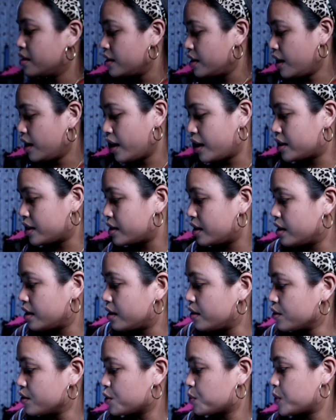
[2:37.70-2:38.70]
Yeah, it
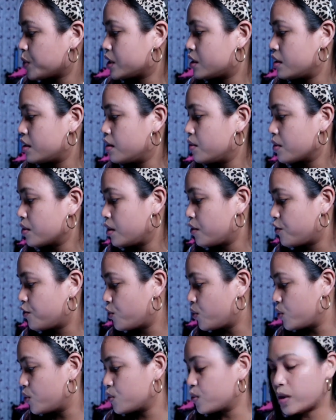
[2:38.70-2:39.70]
looks pretty looking
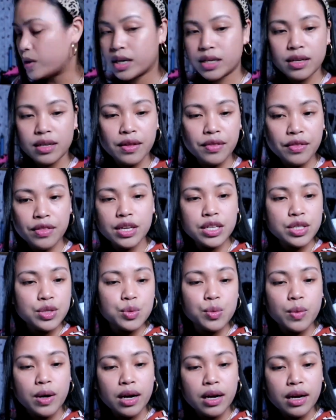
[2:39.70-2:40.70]
forward. And this
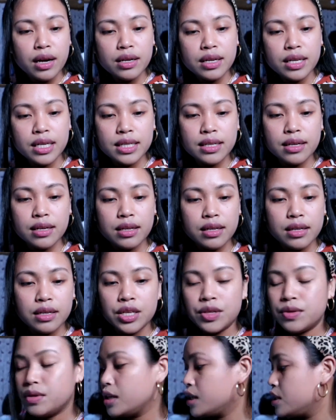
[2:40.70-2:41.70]
one,
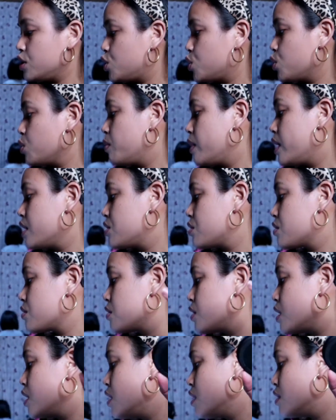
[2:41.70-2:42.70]
you need 2 battery.